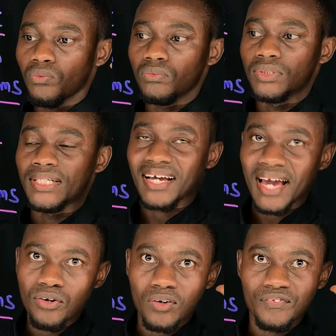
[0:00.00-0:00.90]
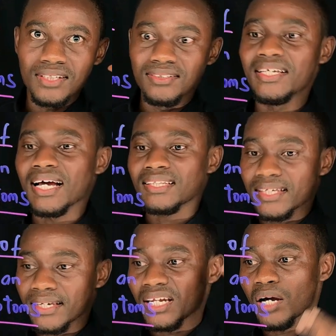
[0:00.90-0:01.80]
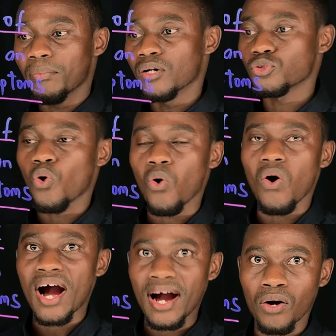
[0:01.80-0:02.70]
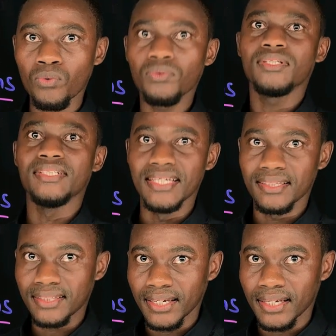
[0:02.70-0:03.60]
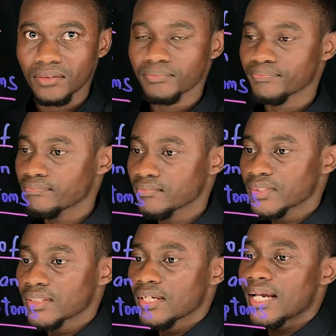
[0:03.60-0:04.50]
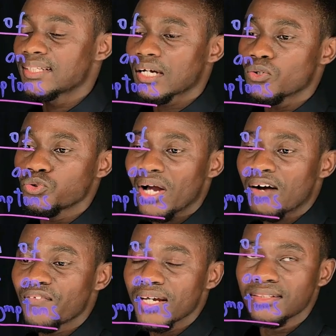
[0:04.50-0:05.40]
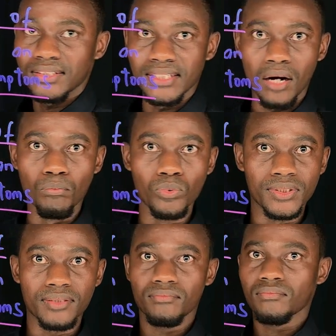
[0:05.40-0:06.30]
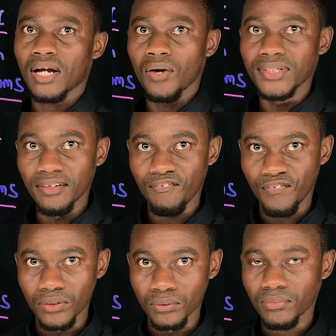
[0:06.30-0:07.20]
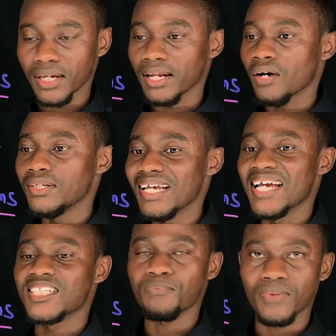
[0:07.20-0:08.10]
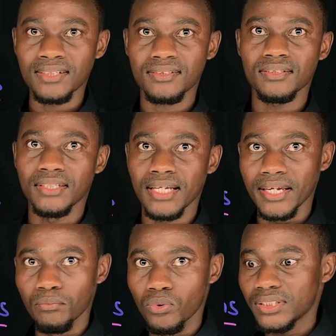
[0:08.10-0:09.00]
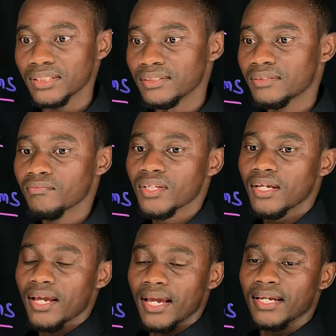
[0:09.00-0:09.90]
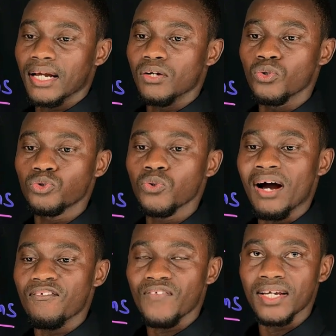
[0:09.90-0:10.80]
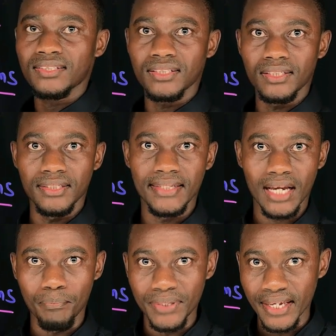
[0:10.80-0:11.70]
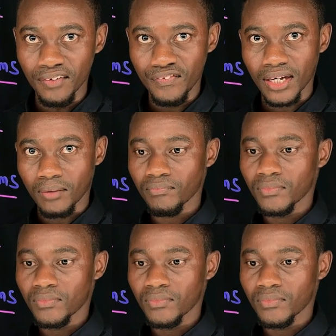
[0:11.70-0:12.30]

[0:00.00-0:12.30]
the kind of things they are thinking about or how they think. It can also affect their mood, how they feel and how they express their emotions, and can also affect their behavior,